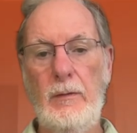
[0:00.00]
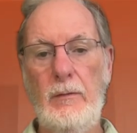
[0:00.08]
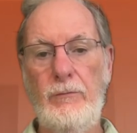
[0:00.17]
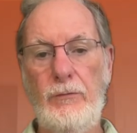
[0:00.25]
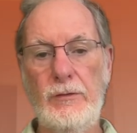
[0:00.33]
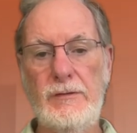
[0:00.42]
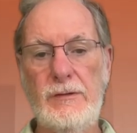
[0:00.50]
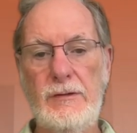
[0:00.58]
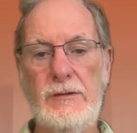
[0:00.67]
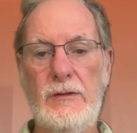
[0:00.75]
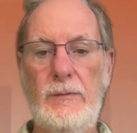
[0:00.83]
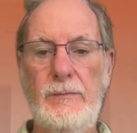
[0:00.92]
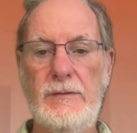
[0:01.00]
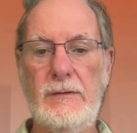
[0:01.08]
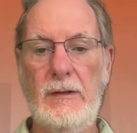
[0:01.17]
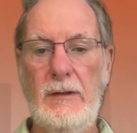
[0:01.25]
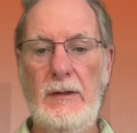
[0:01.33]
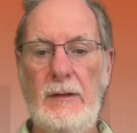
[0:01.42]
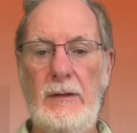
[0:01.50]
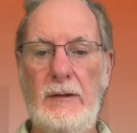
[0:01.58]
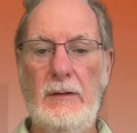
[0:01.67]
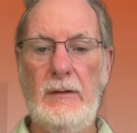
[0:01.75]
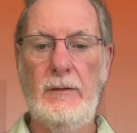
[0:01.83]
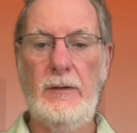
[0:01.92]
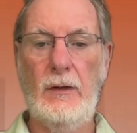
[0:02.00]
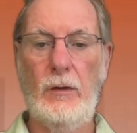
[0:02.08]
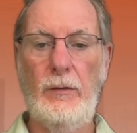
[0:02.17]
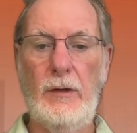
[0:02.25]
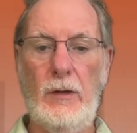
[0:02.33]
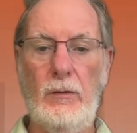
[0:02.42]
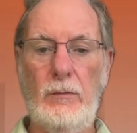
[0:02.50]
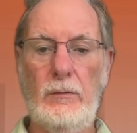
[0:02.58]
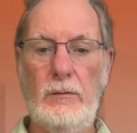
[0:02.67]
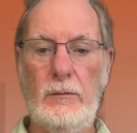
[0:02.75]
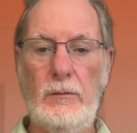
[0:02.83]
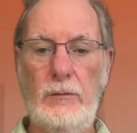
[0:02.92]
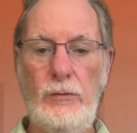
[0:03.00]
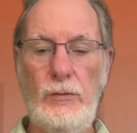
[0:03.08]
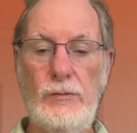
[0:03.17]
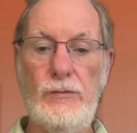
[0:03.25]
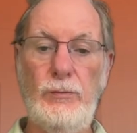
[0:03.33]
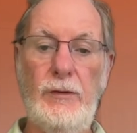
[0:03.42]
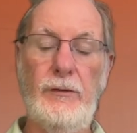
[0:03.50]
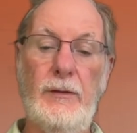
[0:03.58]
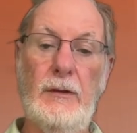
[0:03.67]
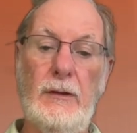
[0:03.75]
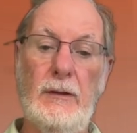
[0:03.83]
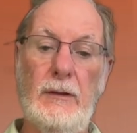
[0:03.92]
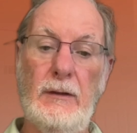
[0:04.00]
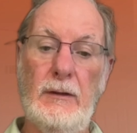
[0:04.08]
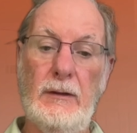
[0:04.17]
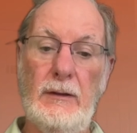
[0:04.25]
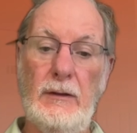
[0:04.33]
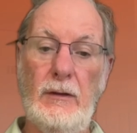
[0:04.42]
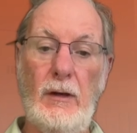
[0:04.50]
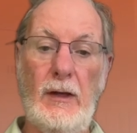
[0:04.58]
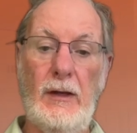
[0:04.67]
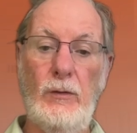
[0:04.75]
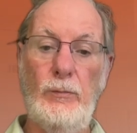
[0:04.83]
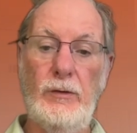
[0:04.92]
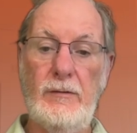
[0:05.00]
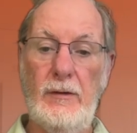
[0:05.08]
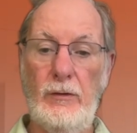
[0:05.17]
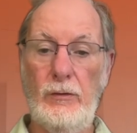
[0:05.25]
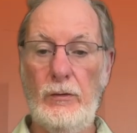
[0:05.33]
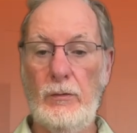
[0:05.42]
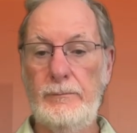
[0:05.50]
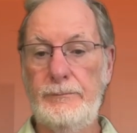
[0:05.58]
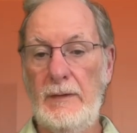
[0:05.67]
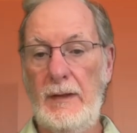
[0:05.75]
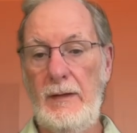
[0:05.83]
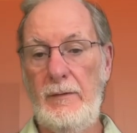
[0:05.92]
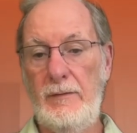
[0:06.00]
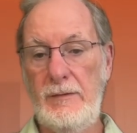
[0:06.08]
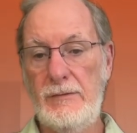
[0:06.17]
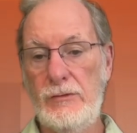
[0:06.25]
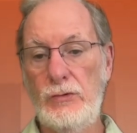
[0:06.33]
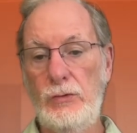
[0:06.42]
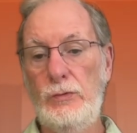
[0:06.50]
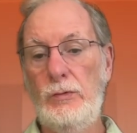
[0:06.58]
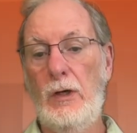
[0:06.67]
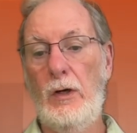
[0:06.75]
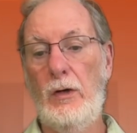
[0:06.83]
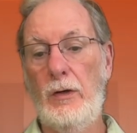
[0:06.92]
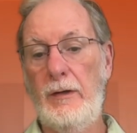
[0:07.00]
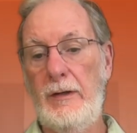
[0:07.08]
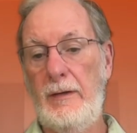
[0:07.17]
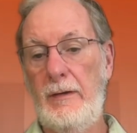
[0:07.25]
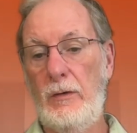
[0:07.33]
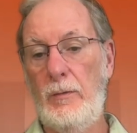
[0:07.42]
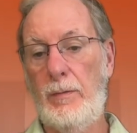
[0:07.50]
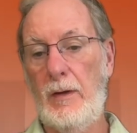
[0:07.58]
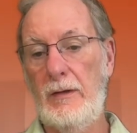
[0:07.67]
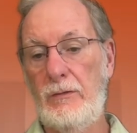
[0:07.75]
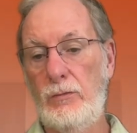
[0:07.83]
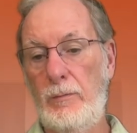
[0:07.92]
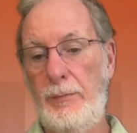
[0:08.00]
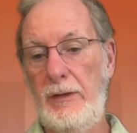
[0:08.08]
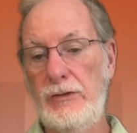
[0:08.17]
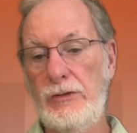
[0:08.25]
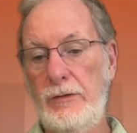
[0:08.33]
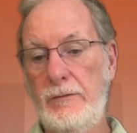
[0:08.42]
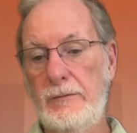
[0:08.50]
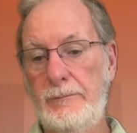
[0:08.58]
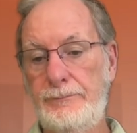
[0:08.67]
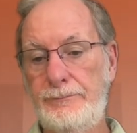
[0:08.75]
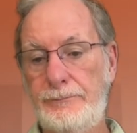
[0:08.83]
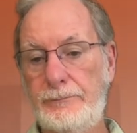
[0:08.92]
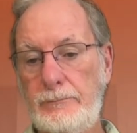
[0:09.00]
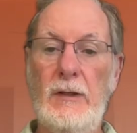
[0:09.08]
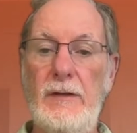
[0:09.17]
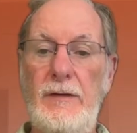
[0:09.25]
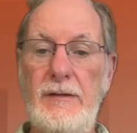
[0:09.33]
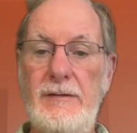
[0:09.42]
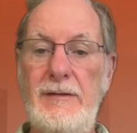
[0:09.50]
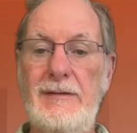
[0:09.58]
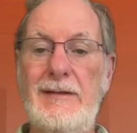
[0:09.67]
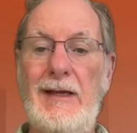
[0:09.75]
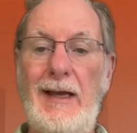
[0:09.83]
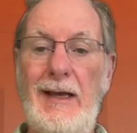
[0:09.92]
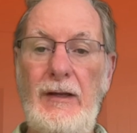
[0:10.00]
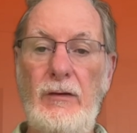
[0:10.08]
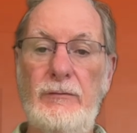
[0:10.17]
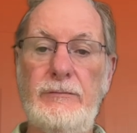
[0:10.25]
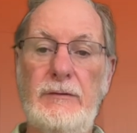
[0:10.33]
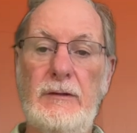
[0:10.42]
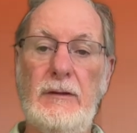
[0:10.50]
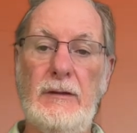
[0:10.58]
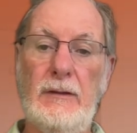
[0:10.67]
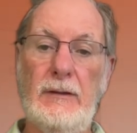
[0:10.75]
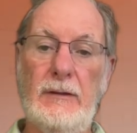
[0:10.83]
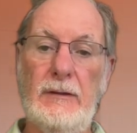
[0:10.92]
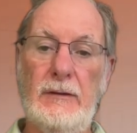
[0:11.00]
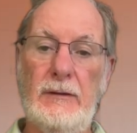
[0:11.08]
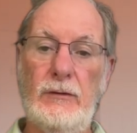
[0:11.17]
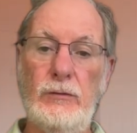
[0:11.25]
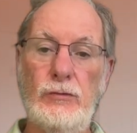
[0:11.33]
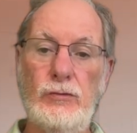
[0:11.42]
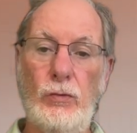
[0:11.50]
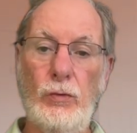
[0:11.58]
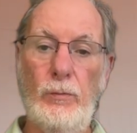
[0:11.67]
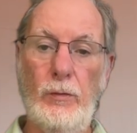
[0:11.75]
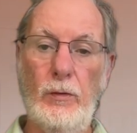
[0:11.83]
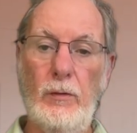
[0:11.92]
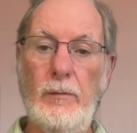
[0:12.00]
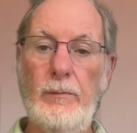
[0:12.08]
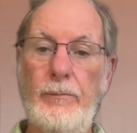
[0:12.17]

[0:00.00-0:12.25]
4 systems that are now used with aligner material, and these 2 are then applied to a patient. This is kind of controllable